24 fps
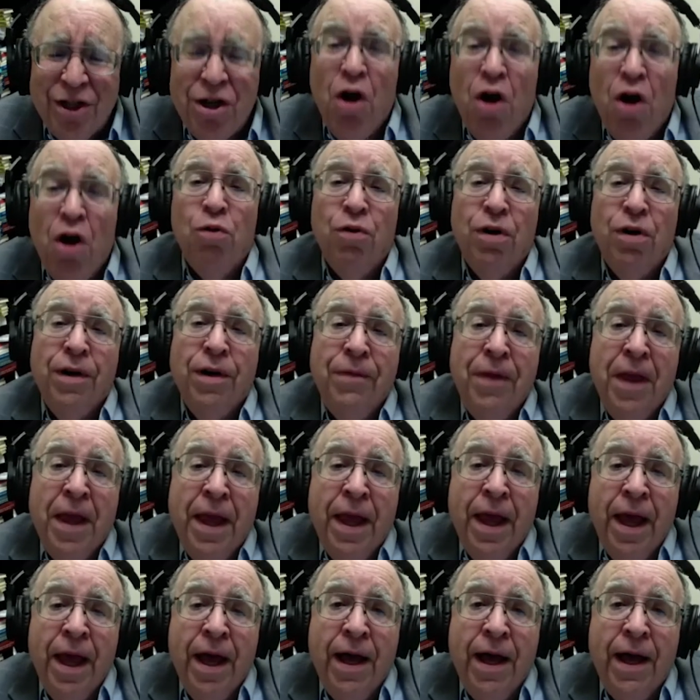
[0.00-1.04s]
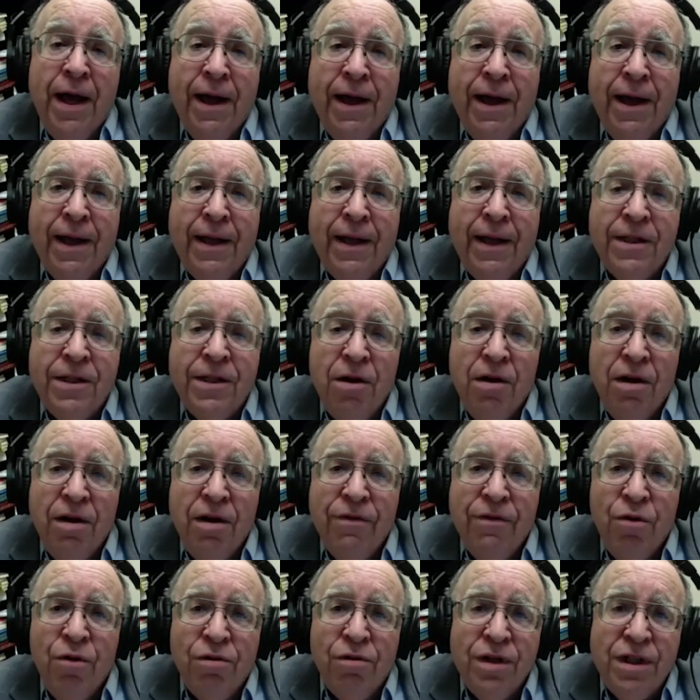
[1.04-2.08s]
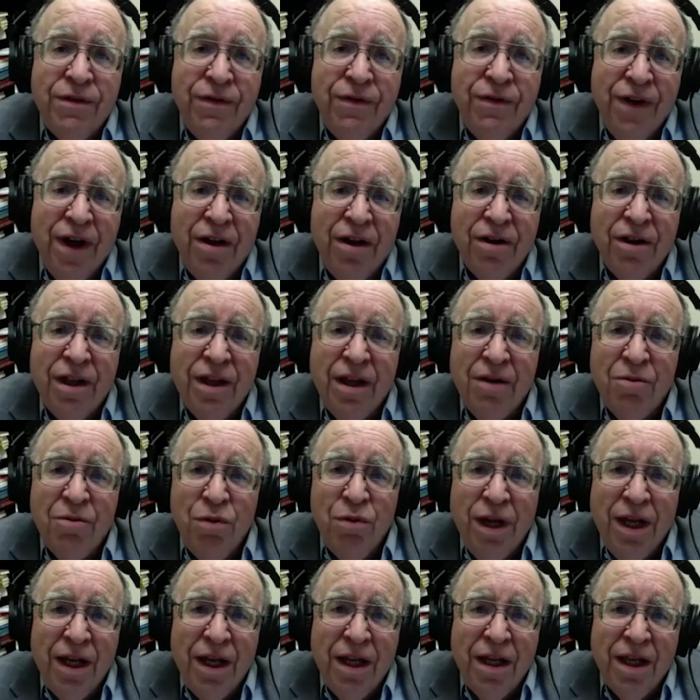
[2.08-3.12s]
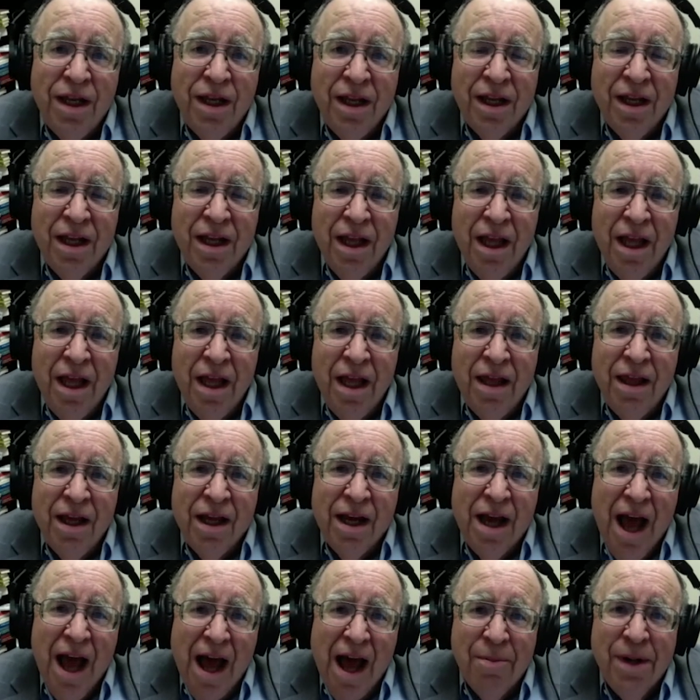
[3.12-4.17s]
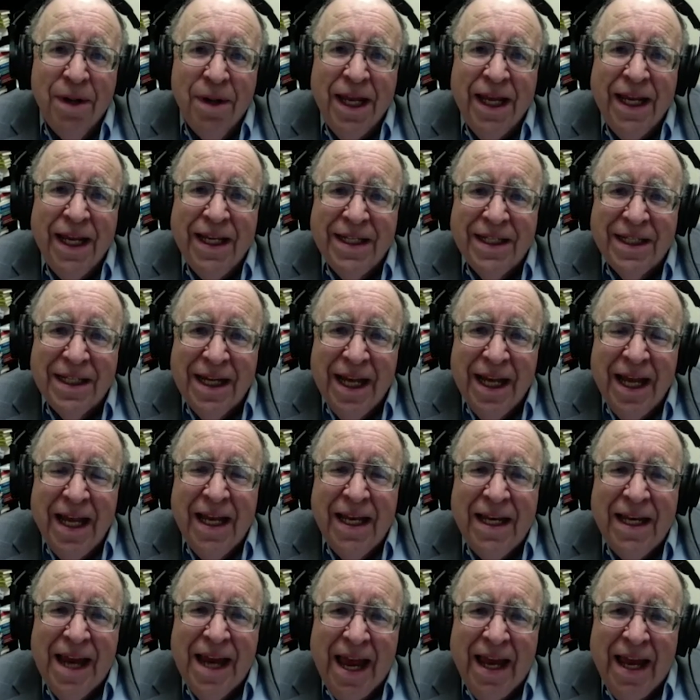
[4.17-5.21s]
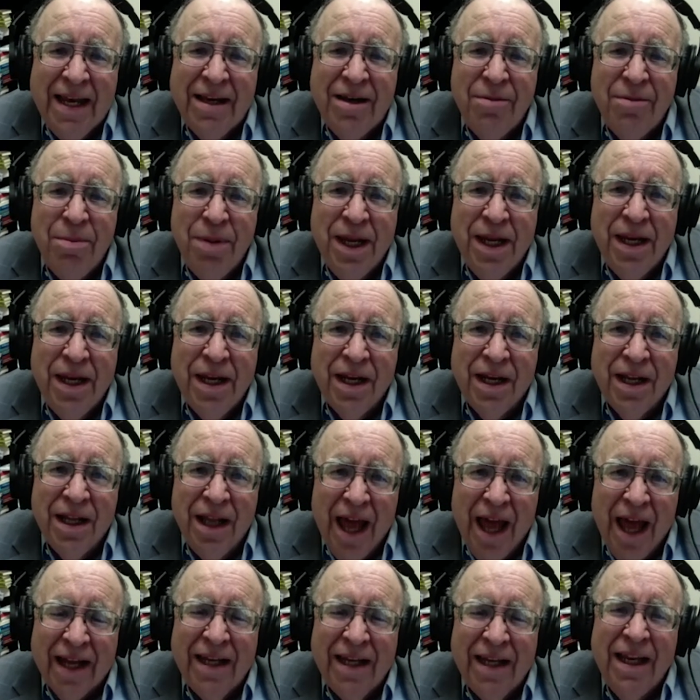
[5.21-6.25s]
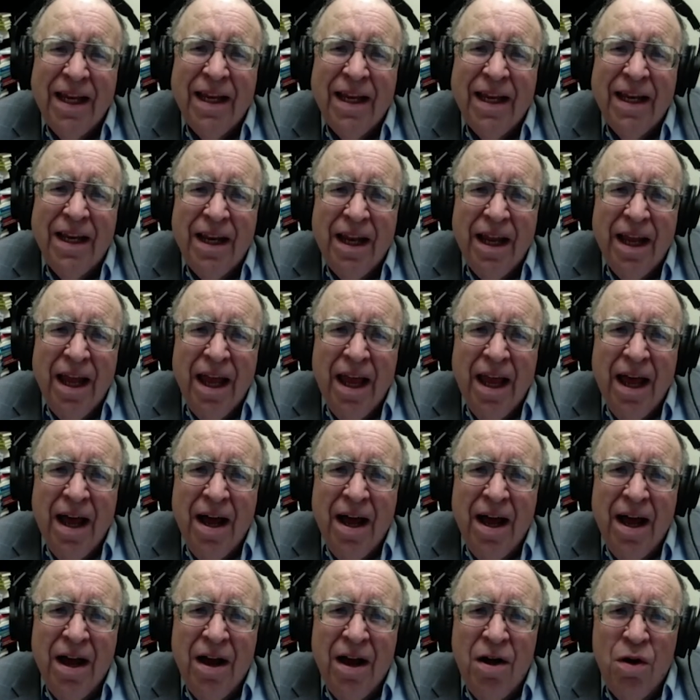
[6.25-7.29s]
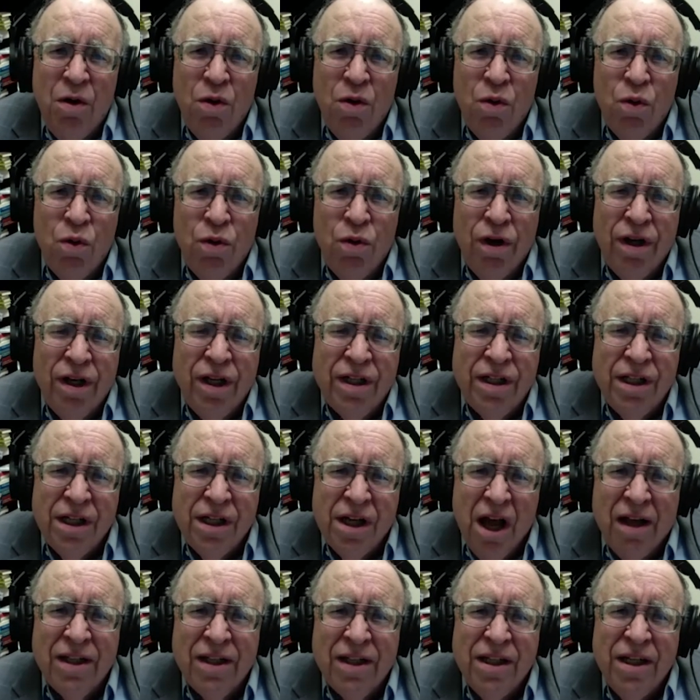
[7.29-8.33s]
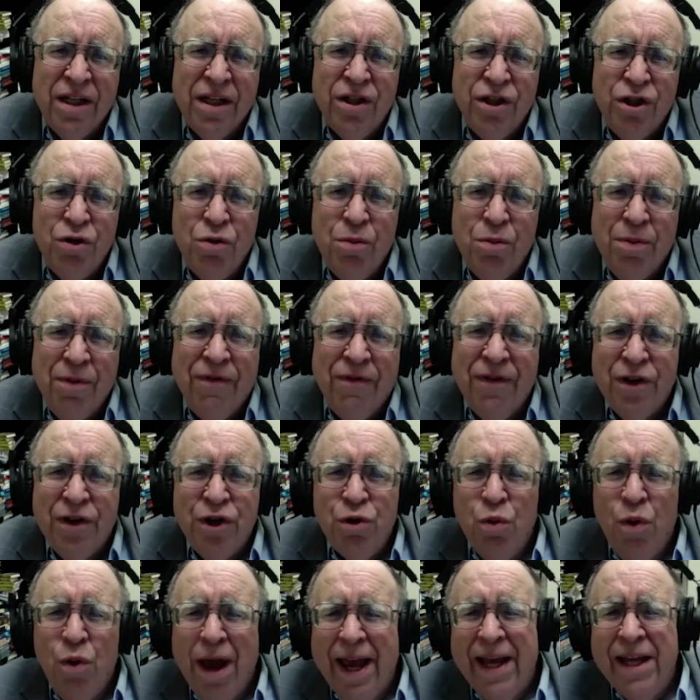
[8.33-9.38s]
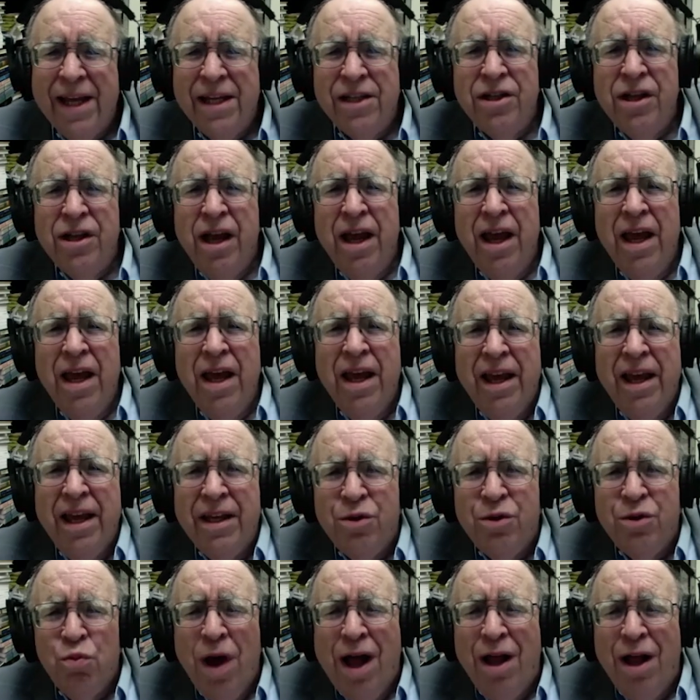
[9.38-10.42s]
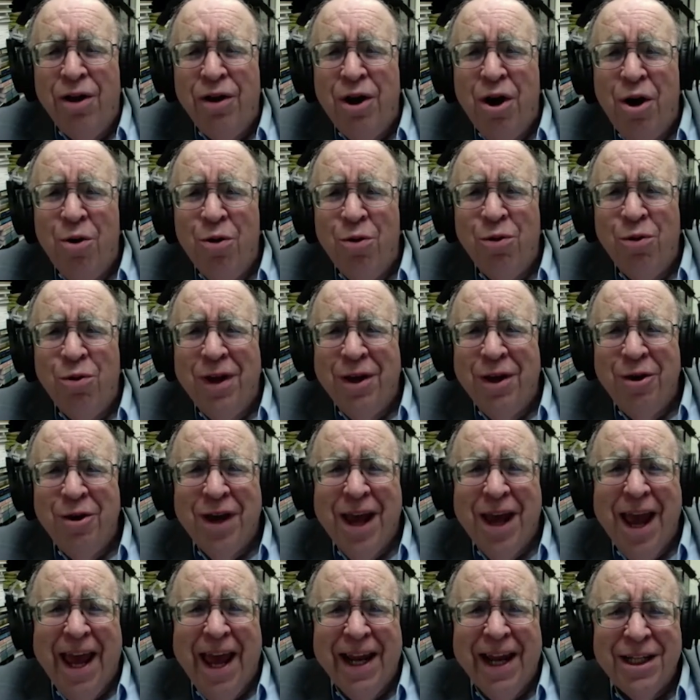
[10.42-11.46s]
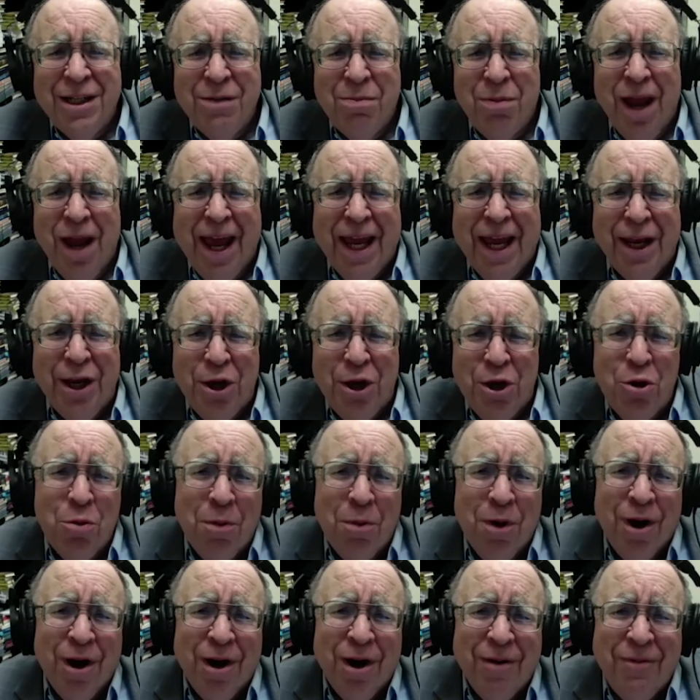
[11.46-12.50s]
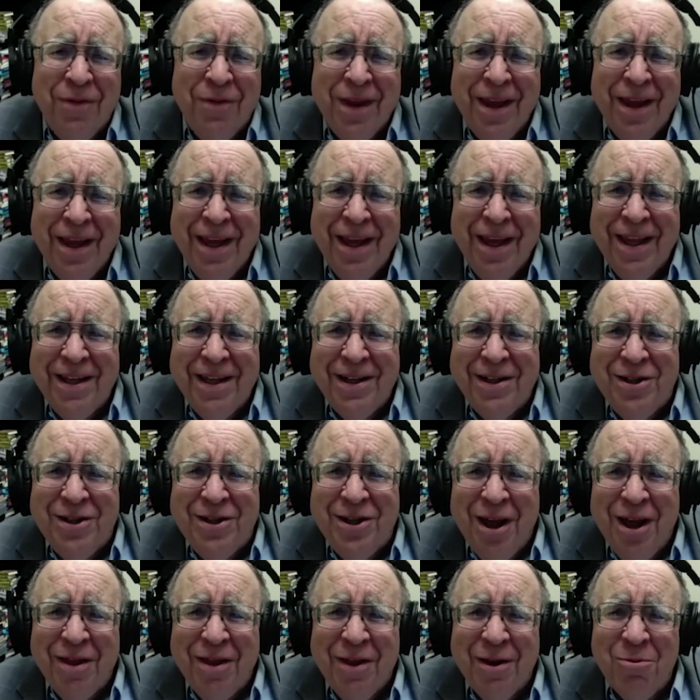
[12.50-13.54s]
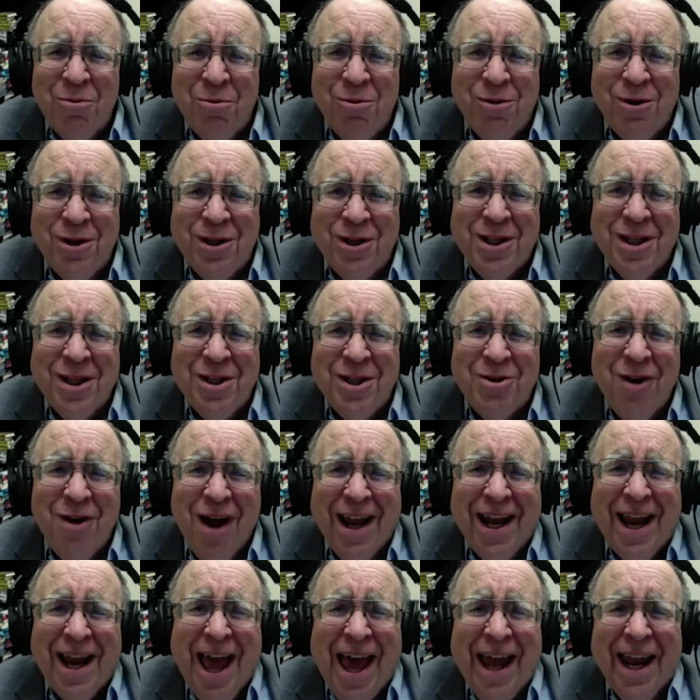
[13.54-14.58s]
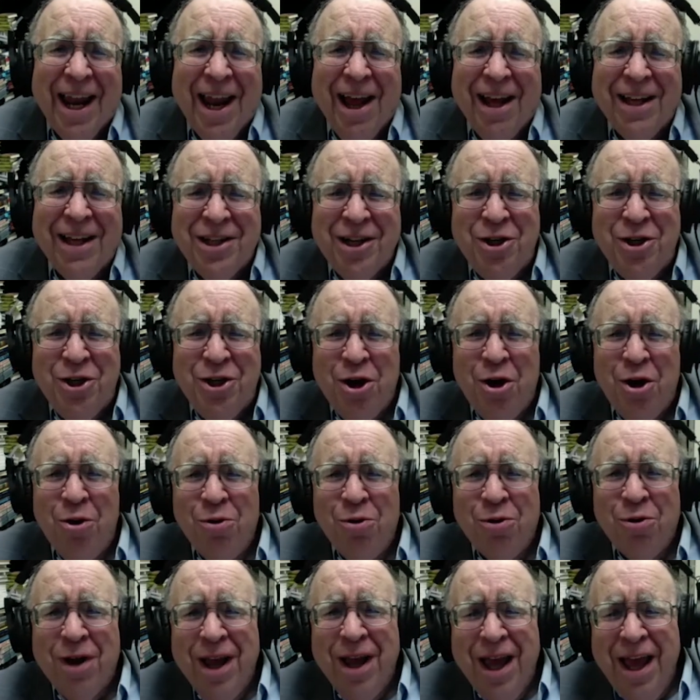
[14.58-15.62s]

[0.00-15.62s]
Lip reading: don't. And so I've always felt that the comedies tend to be neglected or discussed in superficial ways. It's well known that you can't explain humor. There's nothing worse than trying to analyze a joke.